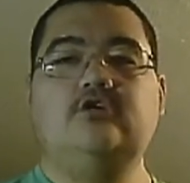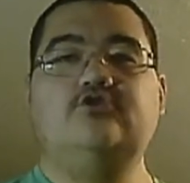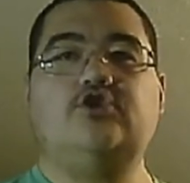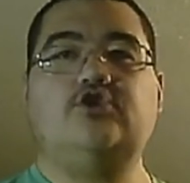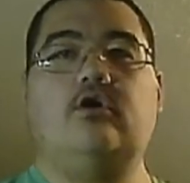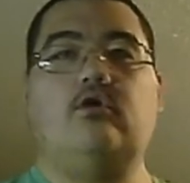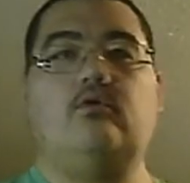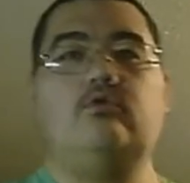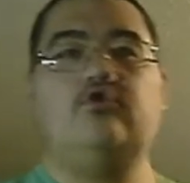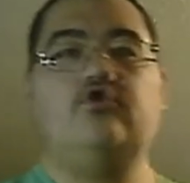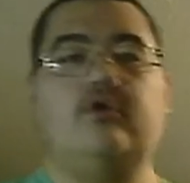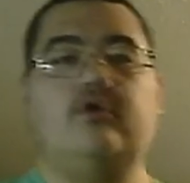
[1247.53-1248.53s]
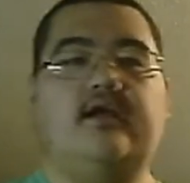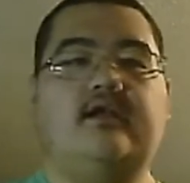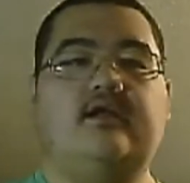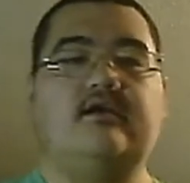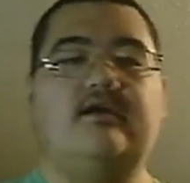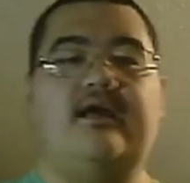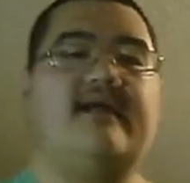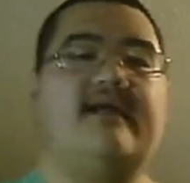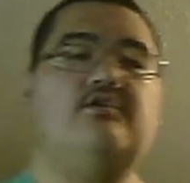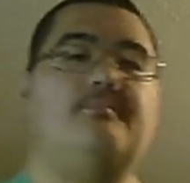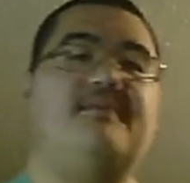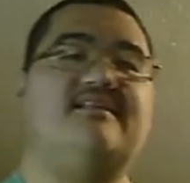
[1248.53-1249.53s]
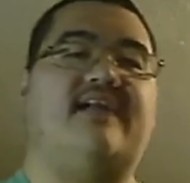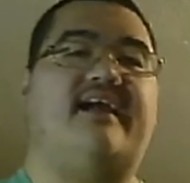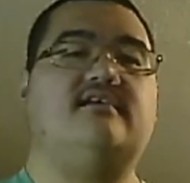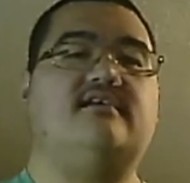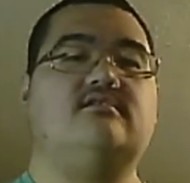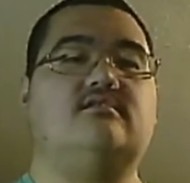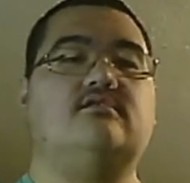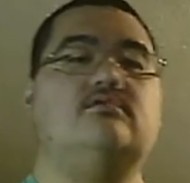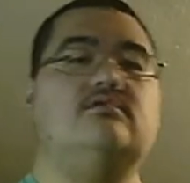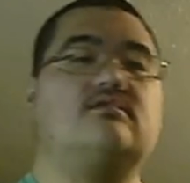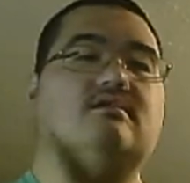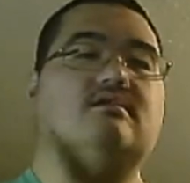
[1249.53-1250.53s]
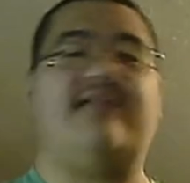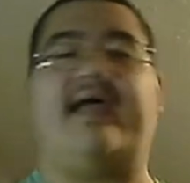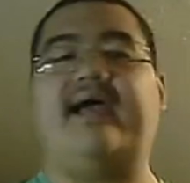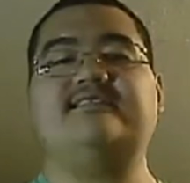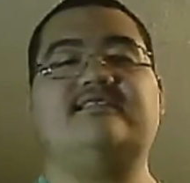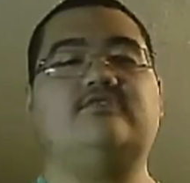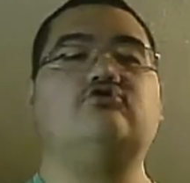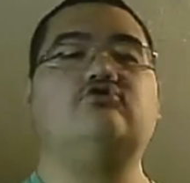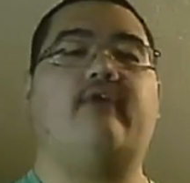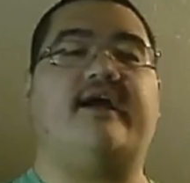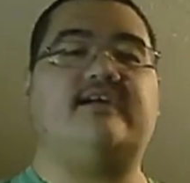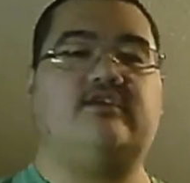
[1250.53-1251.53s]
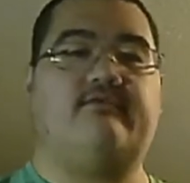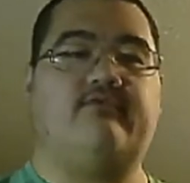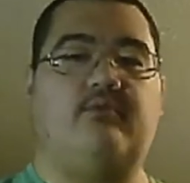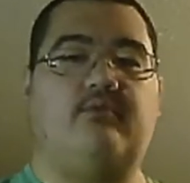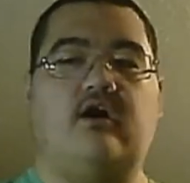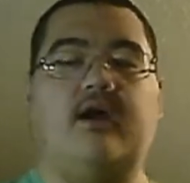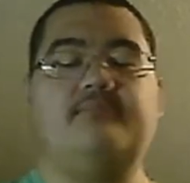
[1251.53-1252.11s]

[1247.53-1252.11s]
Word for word: so you're gonna, and I don't mean like glass and trash everywhere.